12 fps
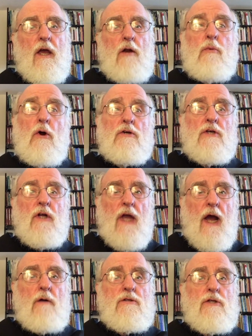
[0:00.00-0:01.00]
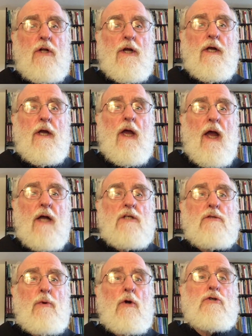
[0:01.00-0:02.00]
In-person counseling
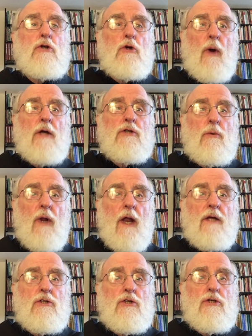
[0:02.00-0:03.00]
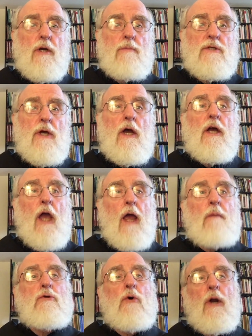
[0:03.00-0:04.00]
and spiritual direction relationships
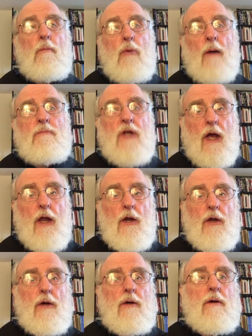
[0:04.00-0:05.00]
came to an abrupt end.